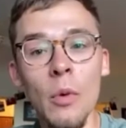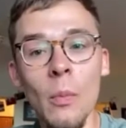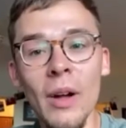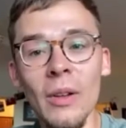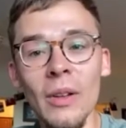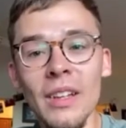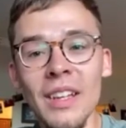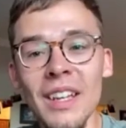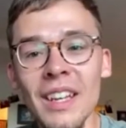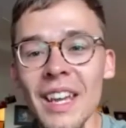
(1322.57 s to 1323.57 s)
Belt.
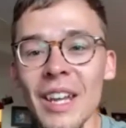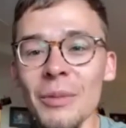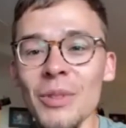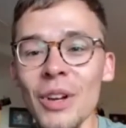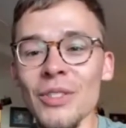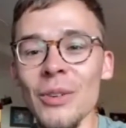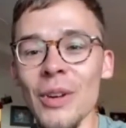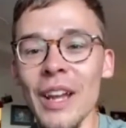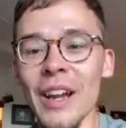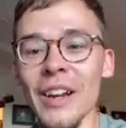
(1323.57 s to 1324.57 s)
And it was also an
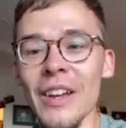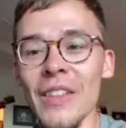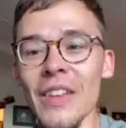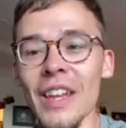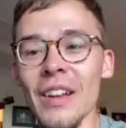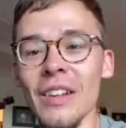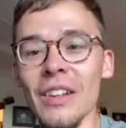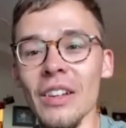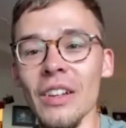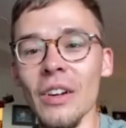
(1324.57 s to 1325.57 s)
area that
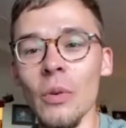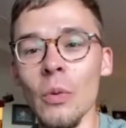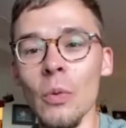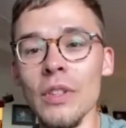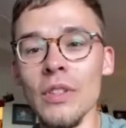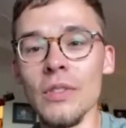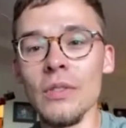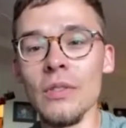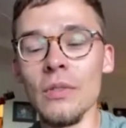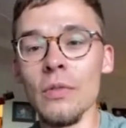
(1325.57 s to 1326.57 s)
was
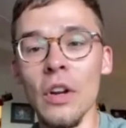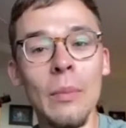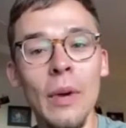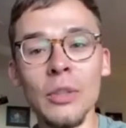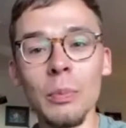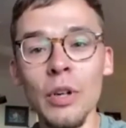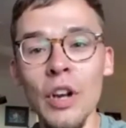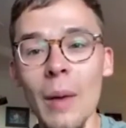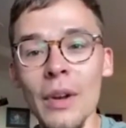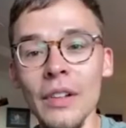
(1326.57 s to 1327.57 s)
very much
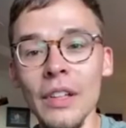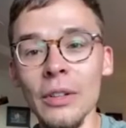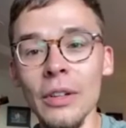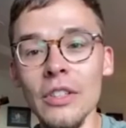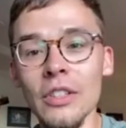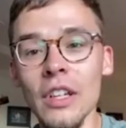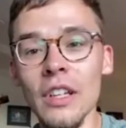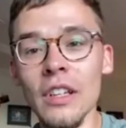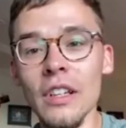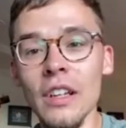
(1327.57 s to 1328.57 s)
predominantly
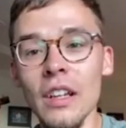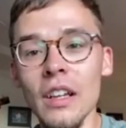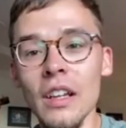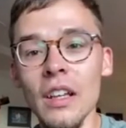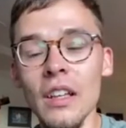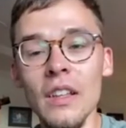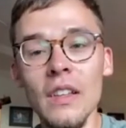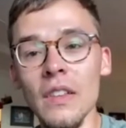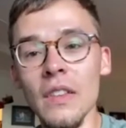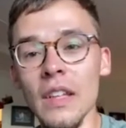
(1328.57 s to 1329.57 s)
Christian
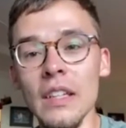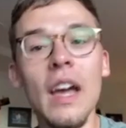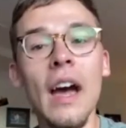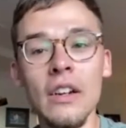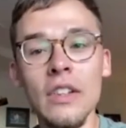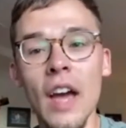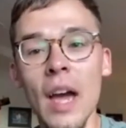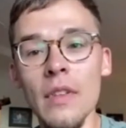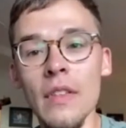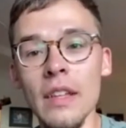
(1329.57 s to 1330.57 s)
the entire
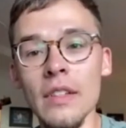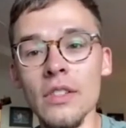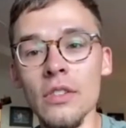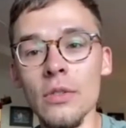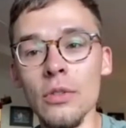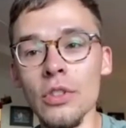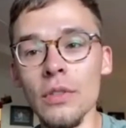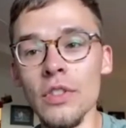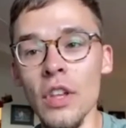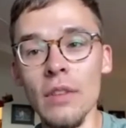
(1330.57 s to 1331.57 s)
time that the institution of
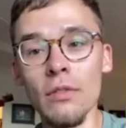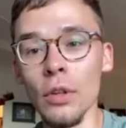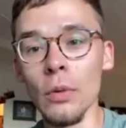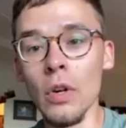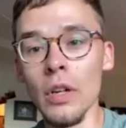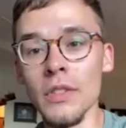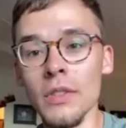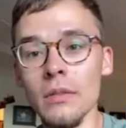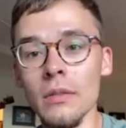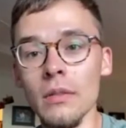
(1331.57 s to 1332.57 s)
slavery was
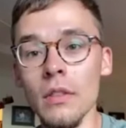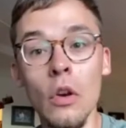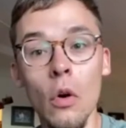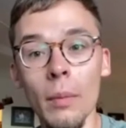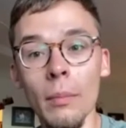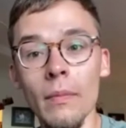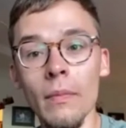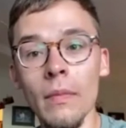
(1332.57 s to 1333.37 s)
the norm.